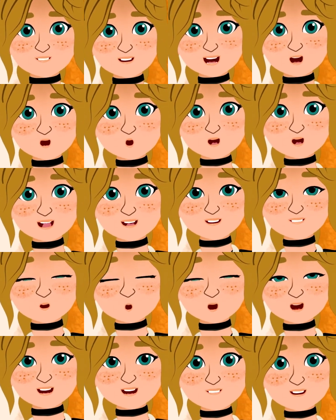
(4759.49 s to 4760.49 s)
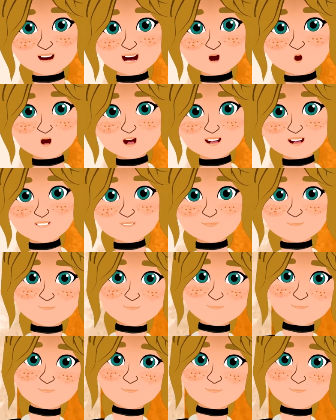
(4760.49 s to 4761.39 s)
about it on the internet last night."